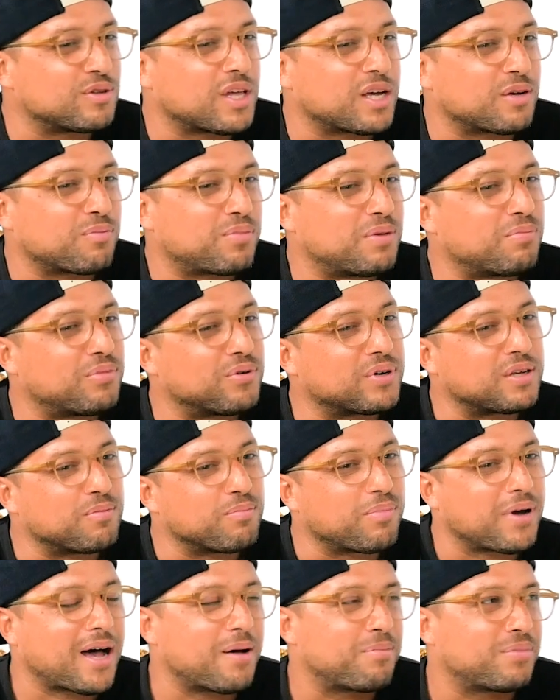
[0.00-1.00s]
like people can
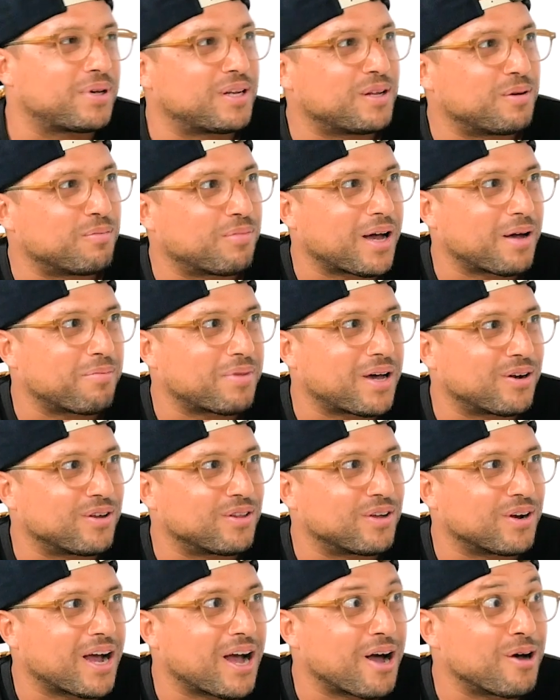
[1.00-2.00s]
pop in and pop out of
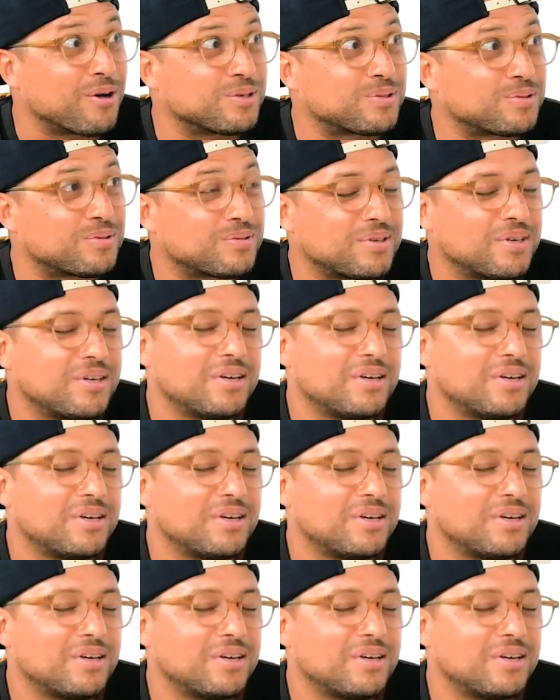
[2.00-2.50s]
their house,